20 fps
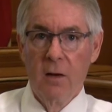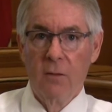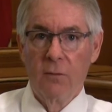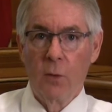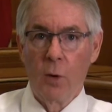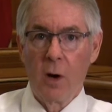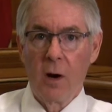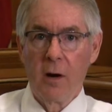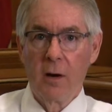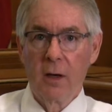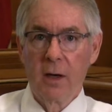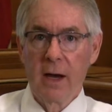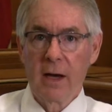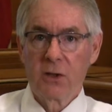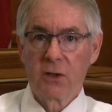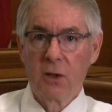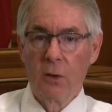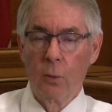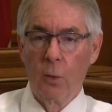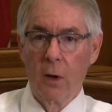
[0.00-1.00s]
For our
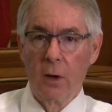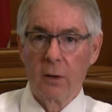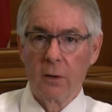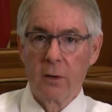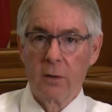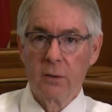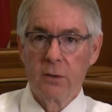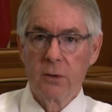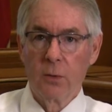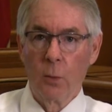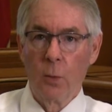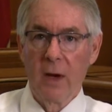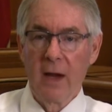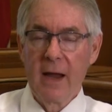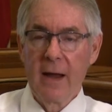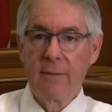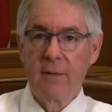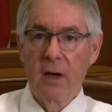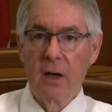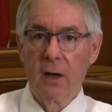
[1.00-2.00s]
election workers, we
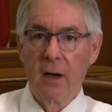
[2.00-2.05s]
have an